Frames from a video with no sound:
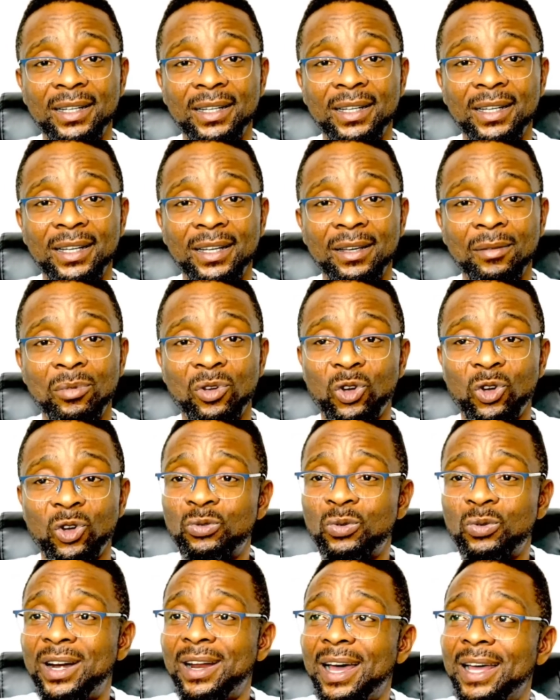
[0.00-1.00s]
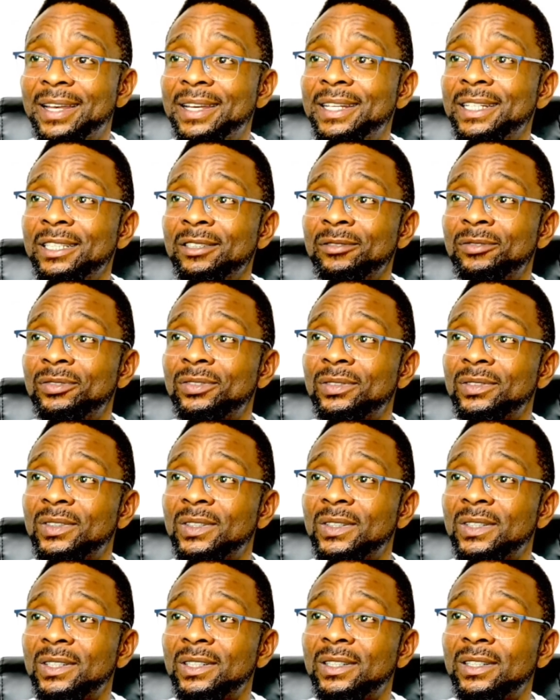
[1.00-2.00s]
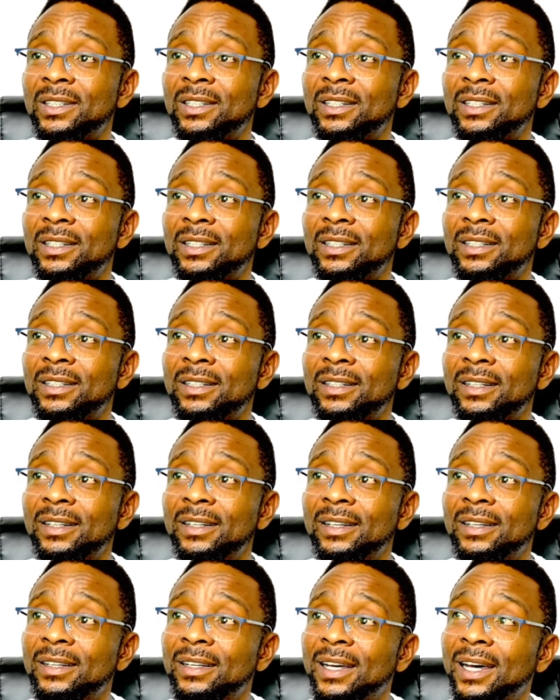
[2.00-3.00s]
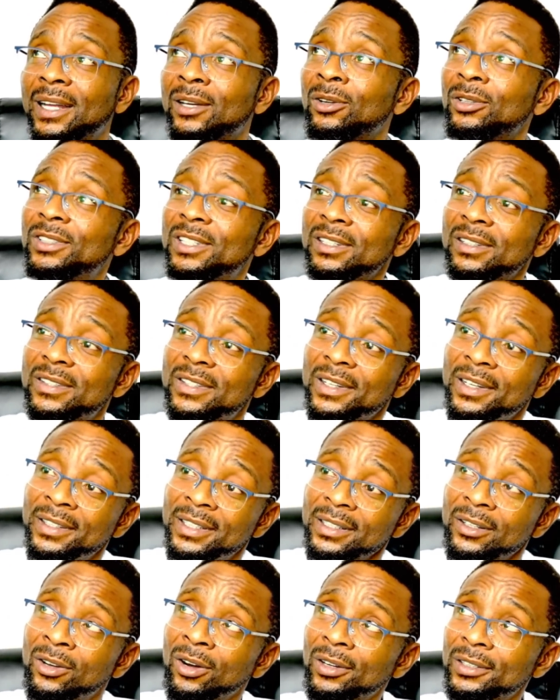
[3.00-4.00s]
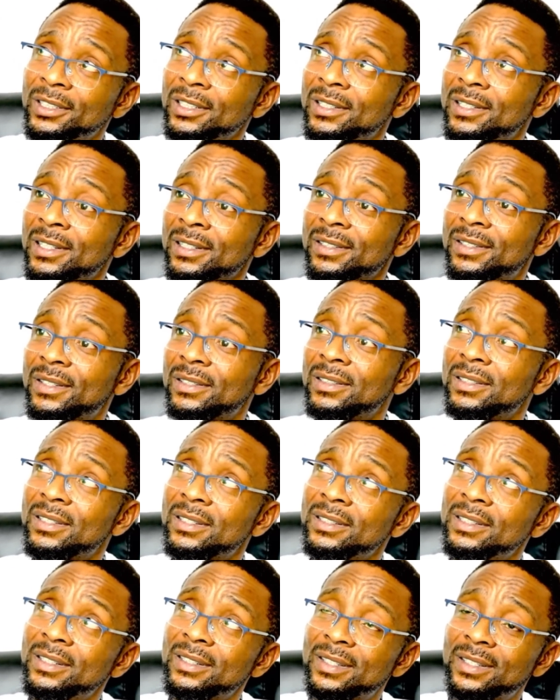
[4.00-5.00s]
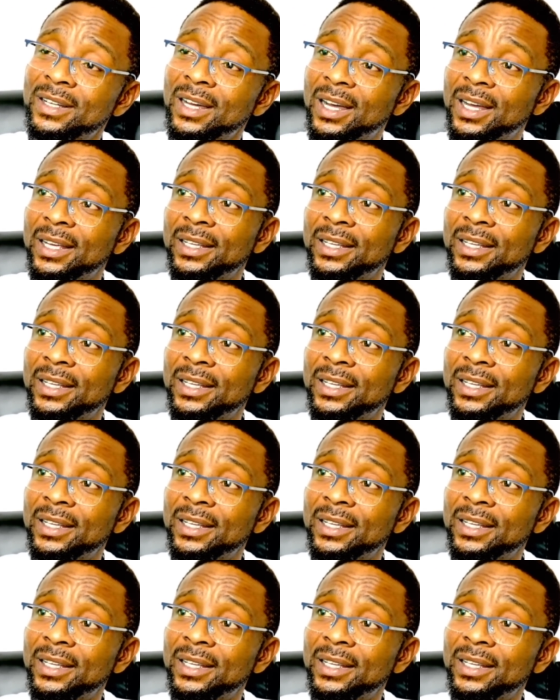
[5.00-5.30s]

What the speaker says: Because where I live, I don't say the God is in the sky.